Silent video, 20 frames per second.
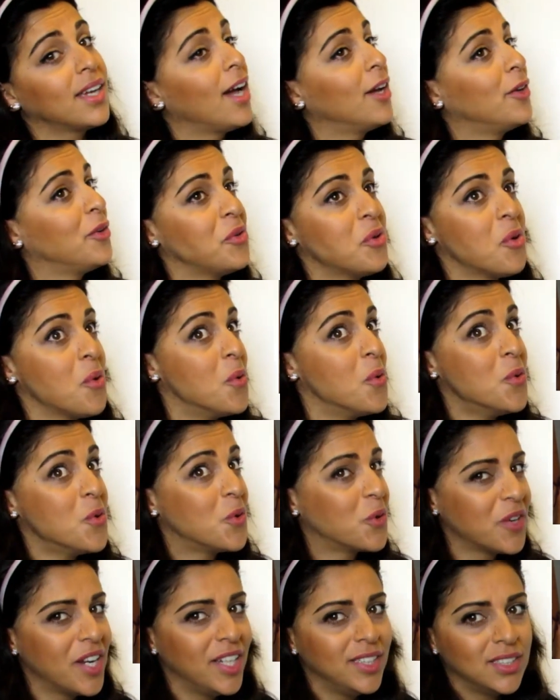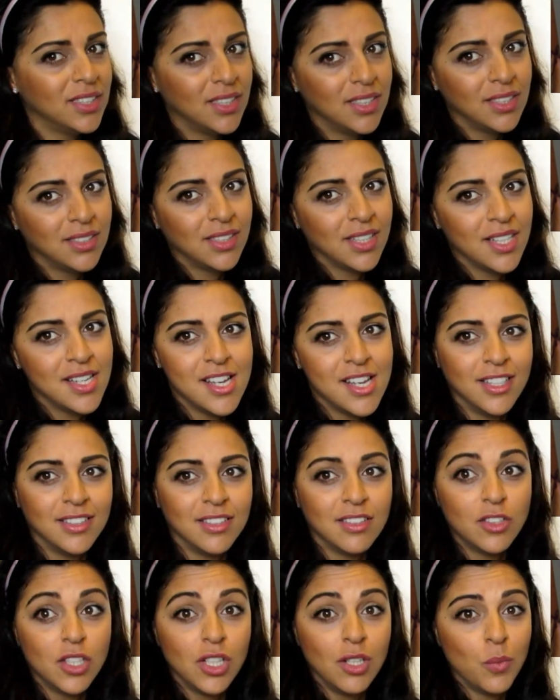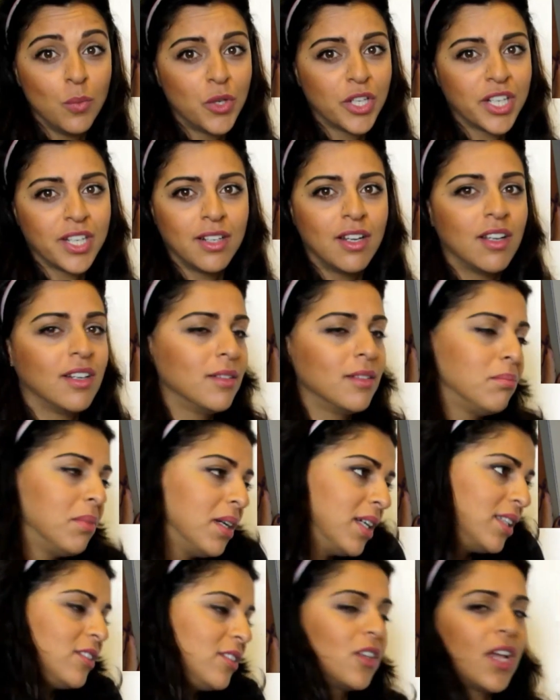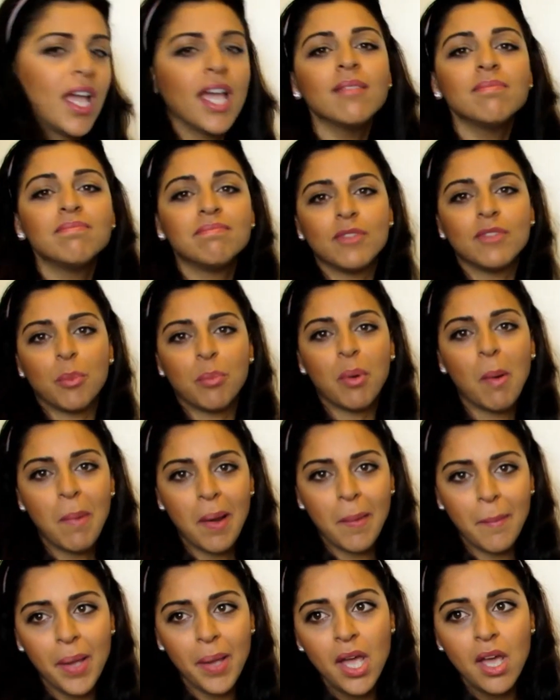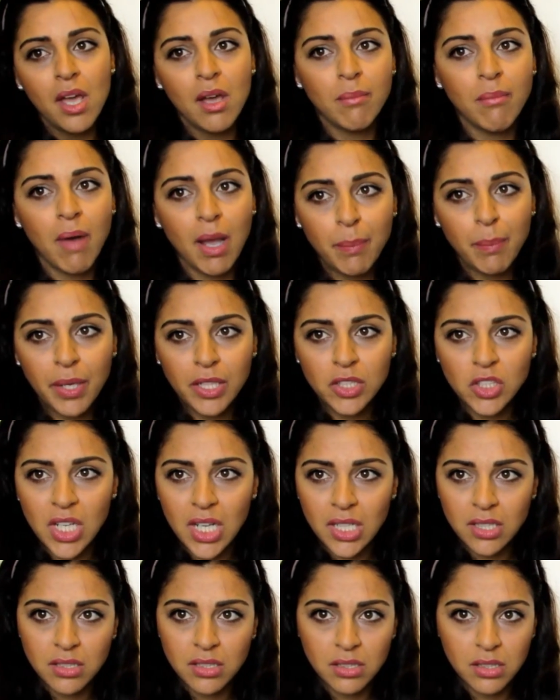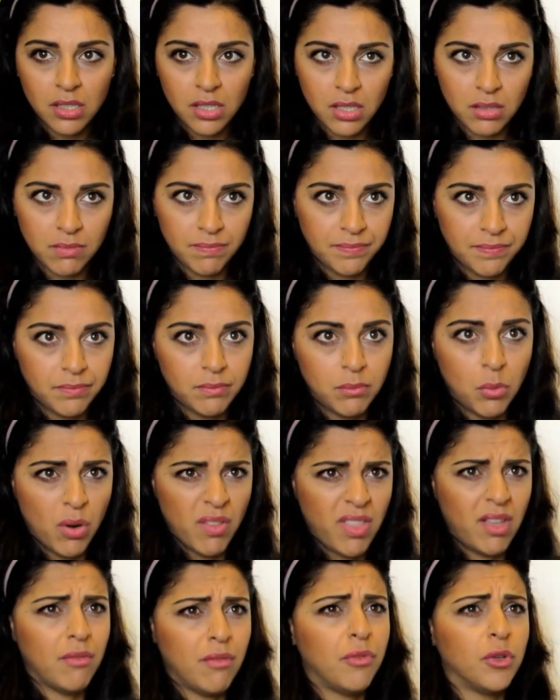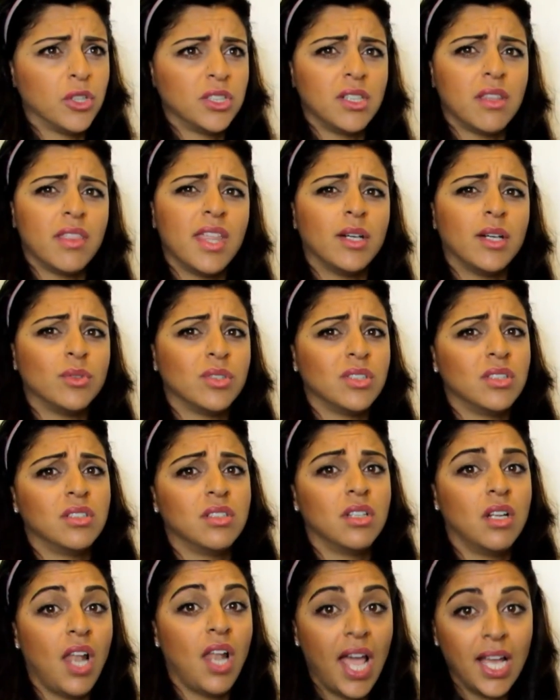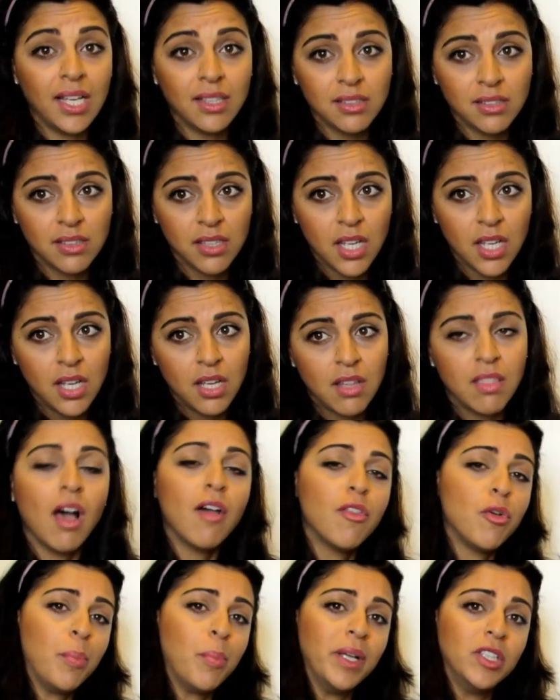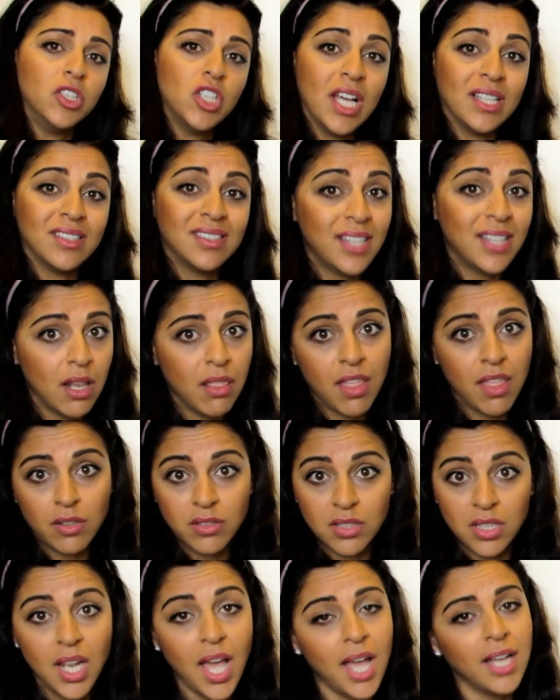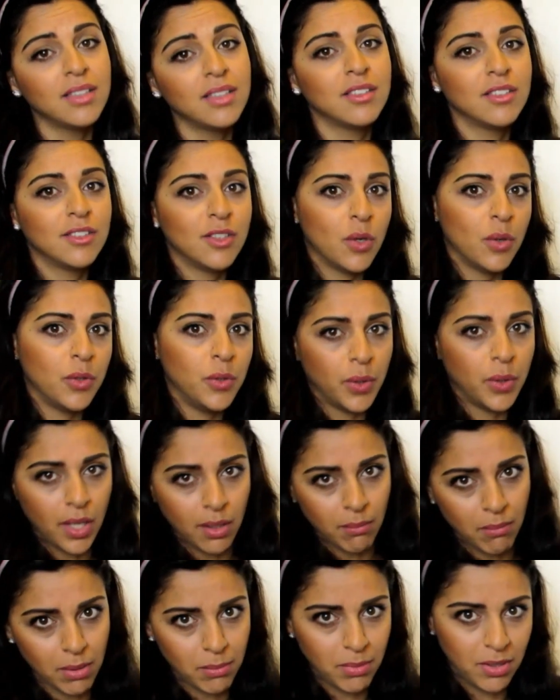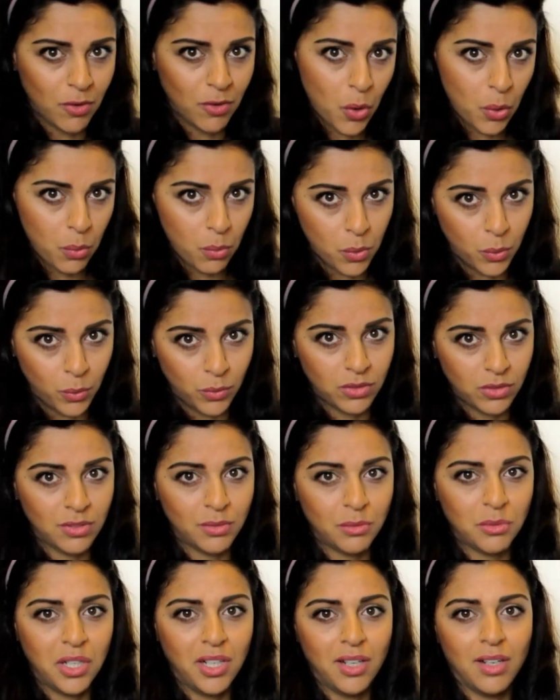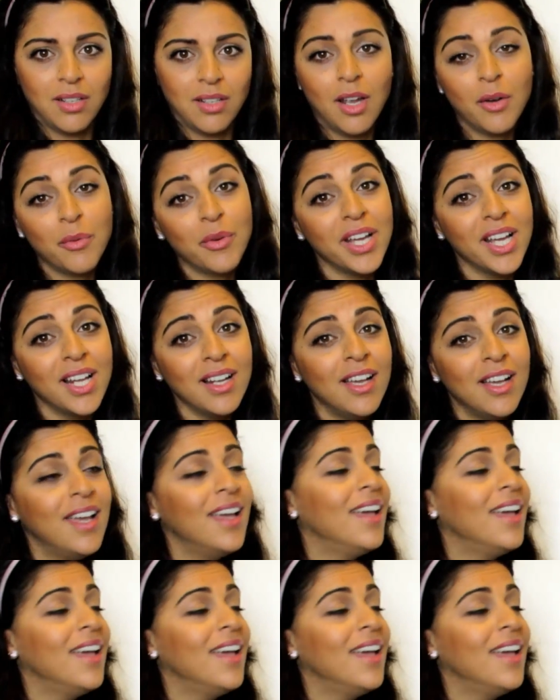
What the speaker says: I don't know who created it and still working on it, but it's okay, no problem. My page has more than 40,000 likes. The other page has 10,000 likes, so you can maybe know who's real or not real.